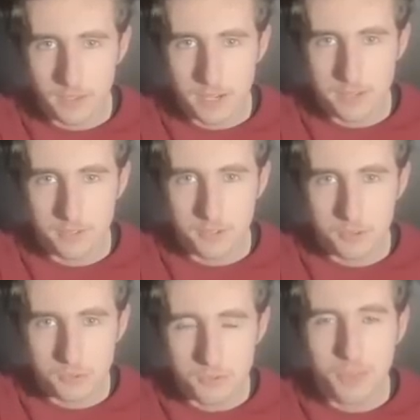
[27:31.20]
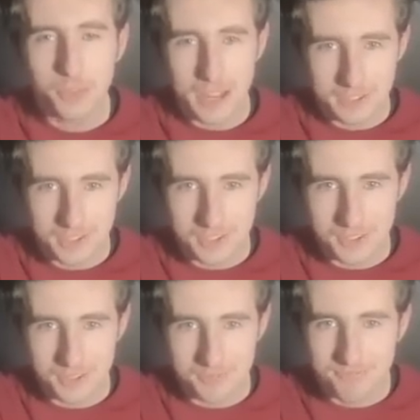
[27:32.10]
it's called thank you.